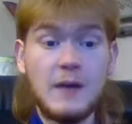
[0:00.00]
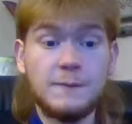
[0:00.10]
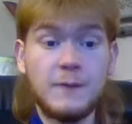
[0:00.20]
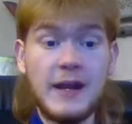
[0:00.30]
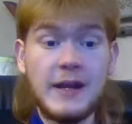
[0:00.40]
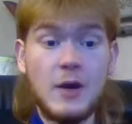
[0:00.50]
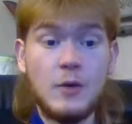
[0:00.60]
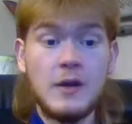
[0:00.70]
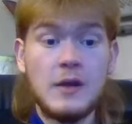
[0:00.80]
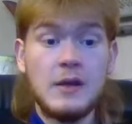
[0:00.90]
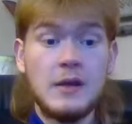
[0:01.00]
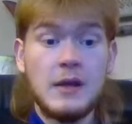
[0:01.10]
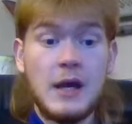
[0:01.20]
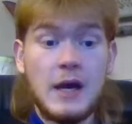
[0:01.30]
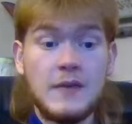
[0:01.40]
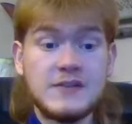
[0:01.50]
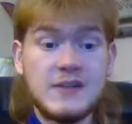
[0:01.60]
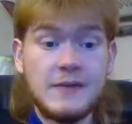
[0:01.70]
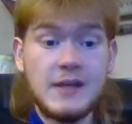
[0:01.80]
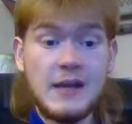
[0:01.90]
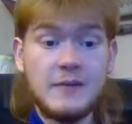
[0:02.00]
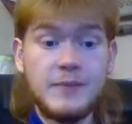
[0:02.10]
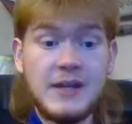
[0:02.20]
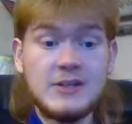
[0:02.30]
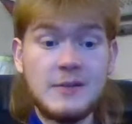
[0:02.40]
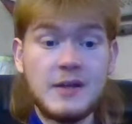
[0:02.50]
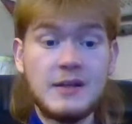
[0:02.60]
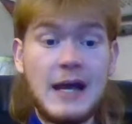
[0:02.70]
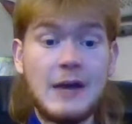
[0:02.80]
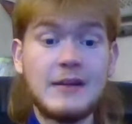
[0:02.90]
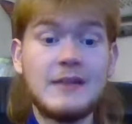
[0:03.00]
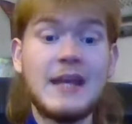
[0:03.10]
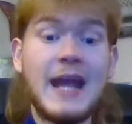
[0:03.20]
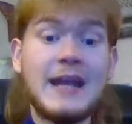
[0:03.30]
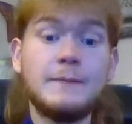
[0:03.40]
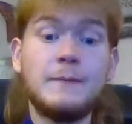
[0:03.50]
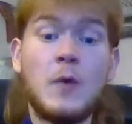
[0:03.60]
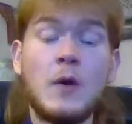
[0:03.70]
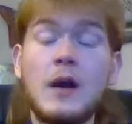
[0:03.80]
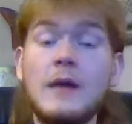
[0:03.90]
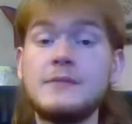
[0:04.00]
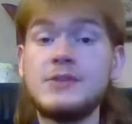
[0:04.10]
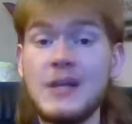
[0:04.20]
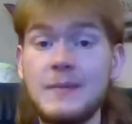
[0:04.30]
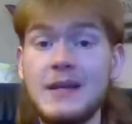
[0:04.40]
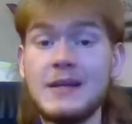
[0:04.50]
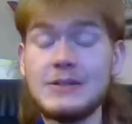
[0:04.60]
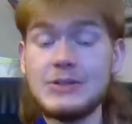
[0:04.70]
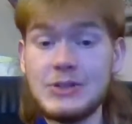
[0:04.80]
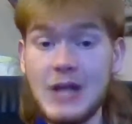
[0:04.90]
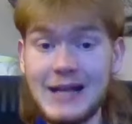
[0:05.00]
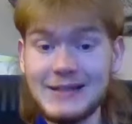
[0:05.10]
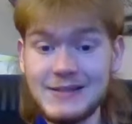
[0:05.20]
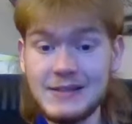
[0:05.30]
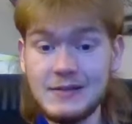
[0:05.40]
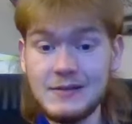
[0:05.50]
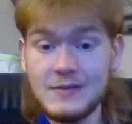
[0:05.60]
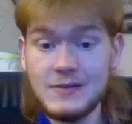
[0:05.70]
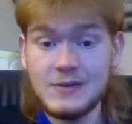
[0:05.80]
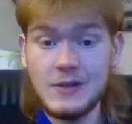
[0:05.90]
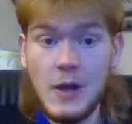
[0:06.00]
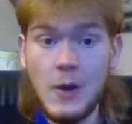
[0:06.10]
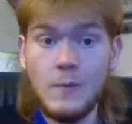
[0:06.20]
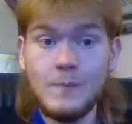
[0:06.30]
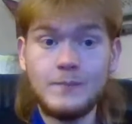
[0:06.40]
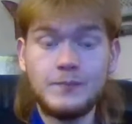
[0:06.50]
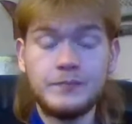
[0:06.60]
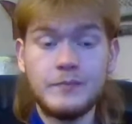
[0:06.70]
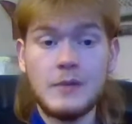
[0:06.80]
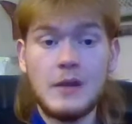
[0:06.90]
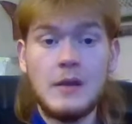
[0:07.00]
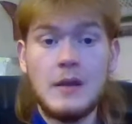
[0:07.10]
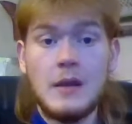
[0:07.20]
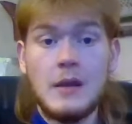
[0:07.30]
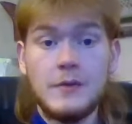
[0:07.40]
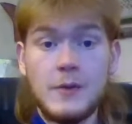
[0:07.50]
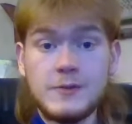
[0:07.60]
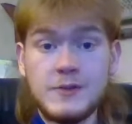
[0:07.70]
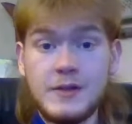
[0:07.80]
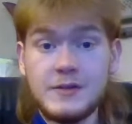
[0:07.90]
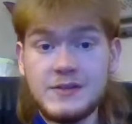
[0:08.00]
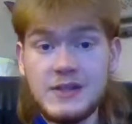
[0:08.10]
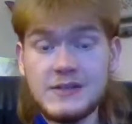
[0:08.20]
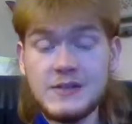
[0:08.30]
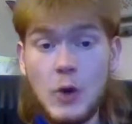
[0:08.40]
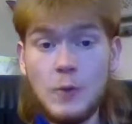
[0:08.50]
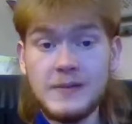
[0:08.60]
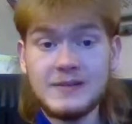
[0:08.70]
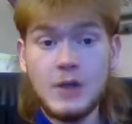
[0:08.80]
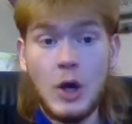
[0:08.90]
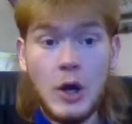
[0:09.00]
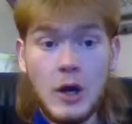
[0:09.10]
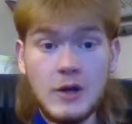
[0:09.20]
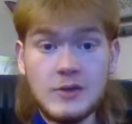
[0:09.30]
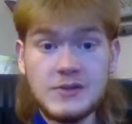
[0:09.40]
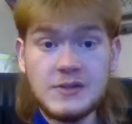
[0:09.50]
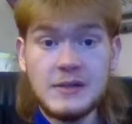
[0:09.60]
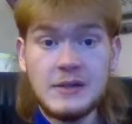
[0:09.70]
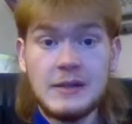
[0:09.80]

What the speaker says: Alfredo, the 78 of B.J. McLeod, and the 84 of Jimmy Johnson. So those are your 6 open cars.